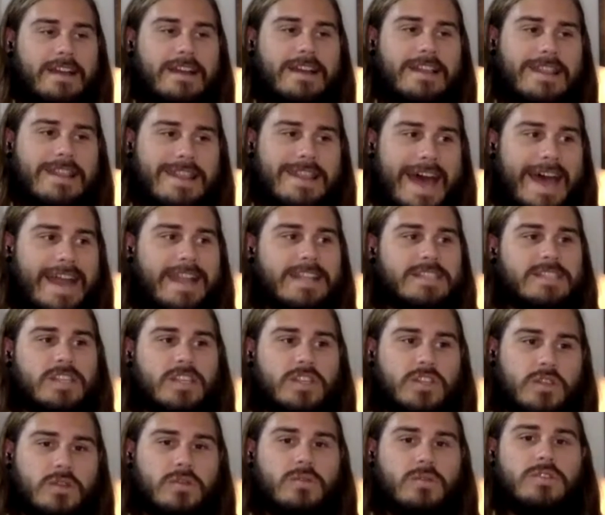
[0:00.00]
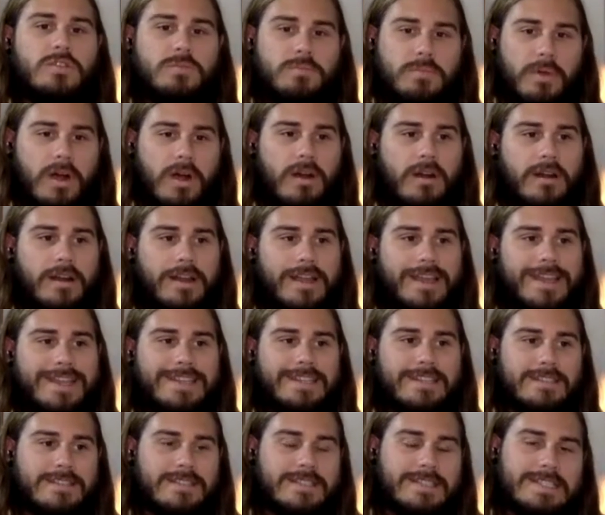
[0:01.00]
that is a huge part
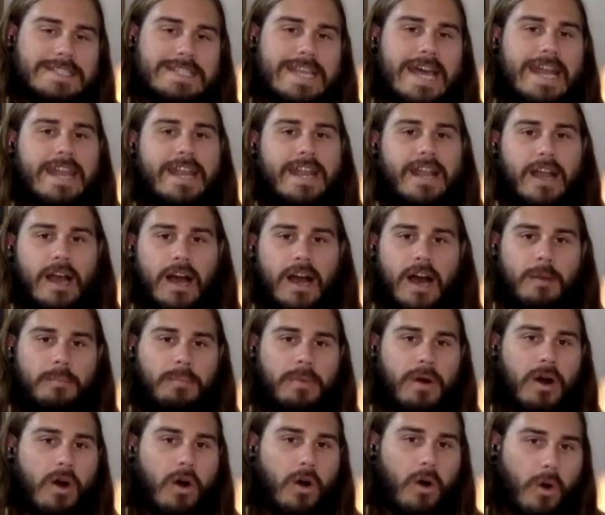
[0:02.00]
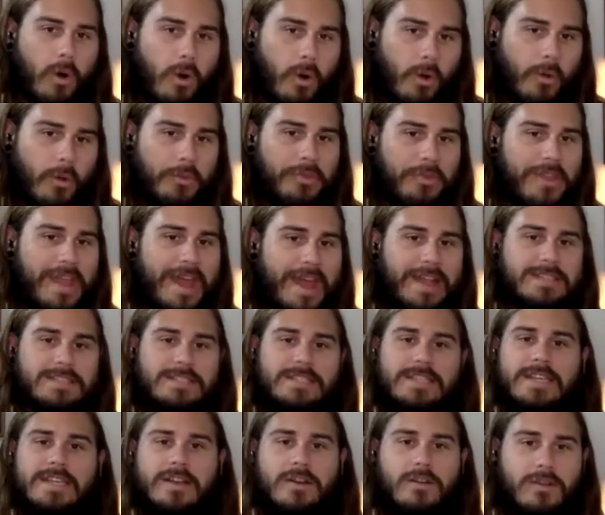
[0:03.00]
in setting up a whole
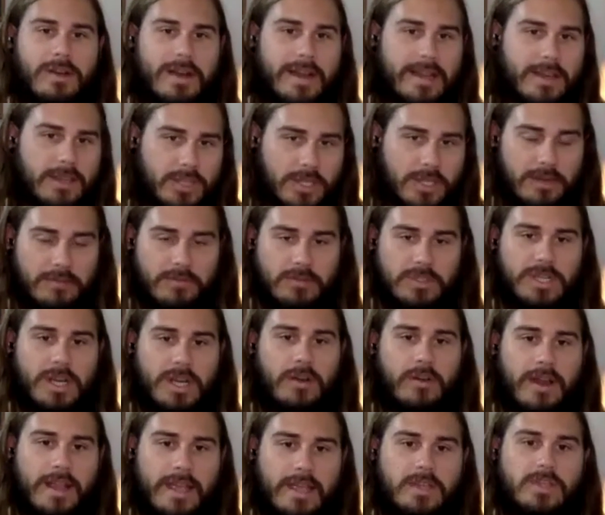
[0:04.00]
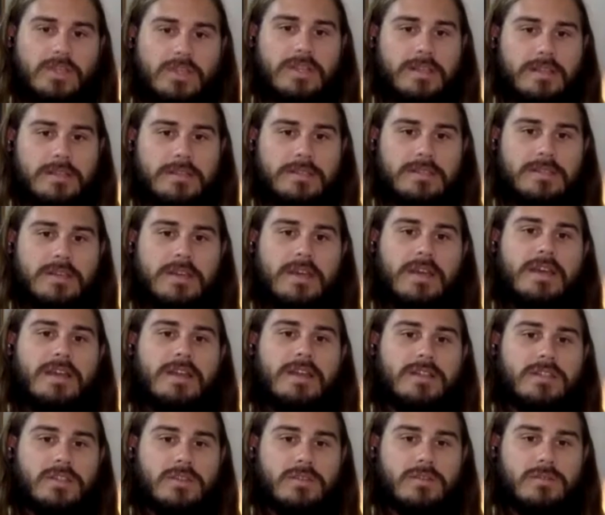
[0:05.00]
next iteration of generations
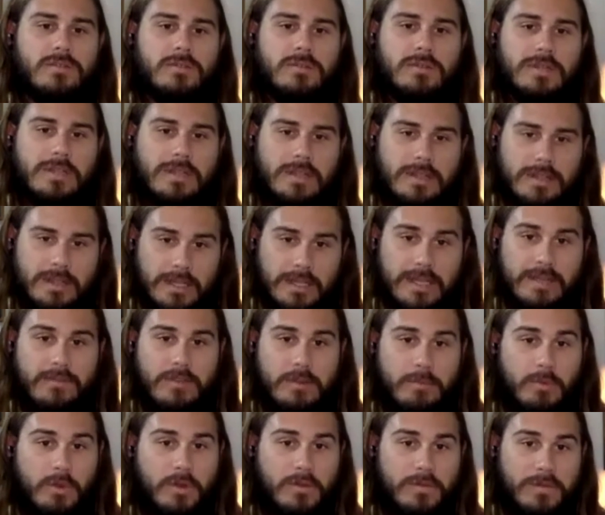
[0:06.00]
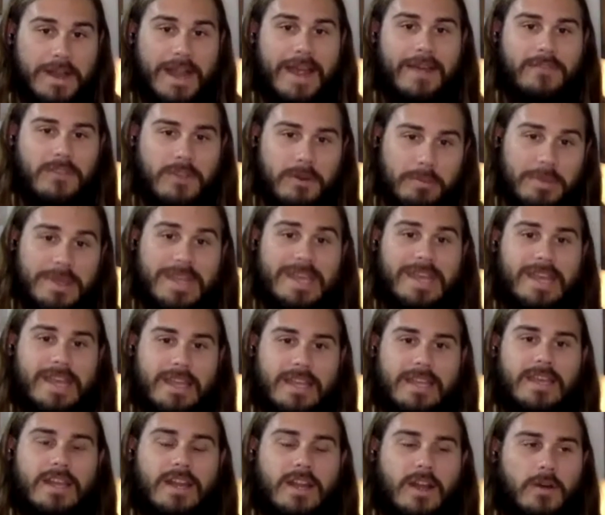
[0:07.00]
to live and move and have their
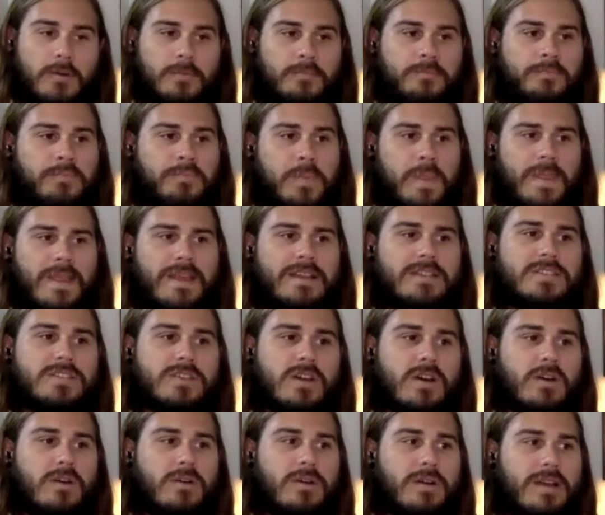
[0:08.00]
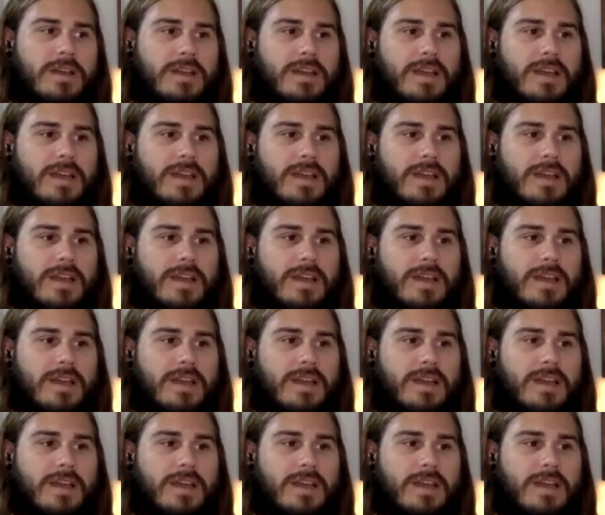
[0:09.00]
being, you know? And so